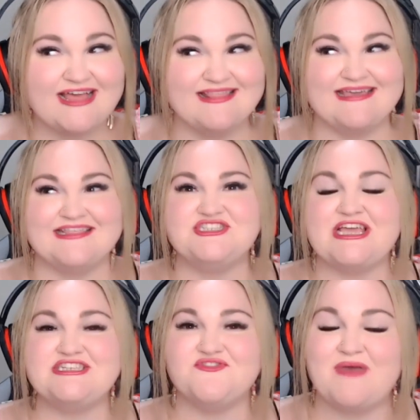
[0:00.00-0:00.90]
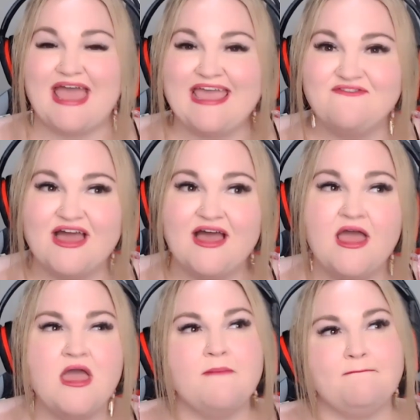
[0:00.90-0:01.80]
I like the change of behavior.
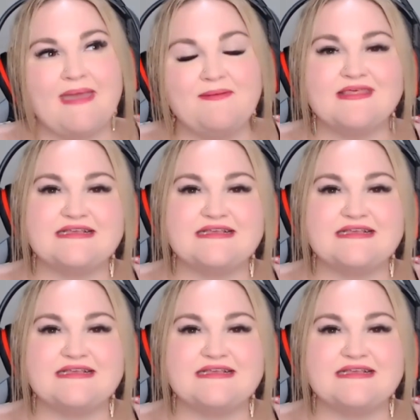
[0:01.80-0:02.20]
Maybe